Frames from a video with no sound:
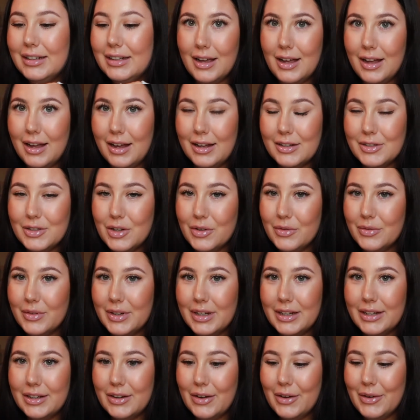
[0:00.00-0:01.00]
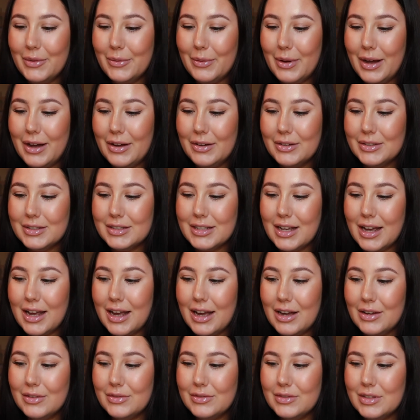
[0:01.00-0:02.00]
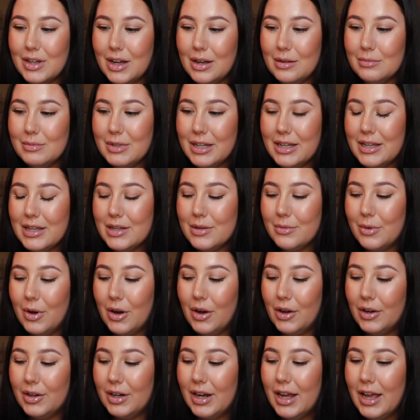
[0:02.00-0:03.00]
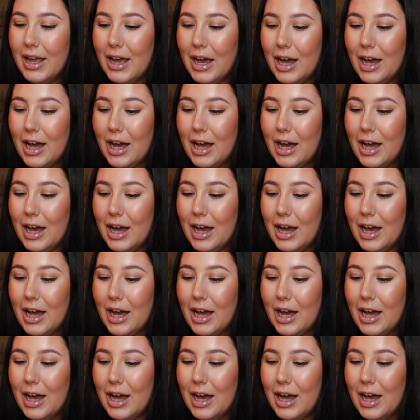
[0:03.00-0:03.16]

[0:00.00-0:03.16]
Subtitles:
Yeah, I don't really know what else I have to update you on.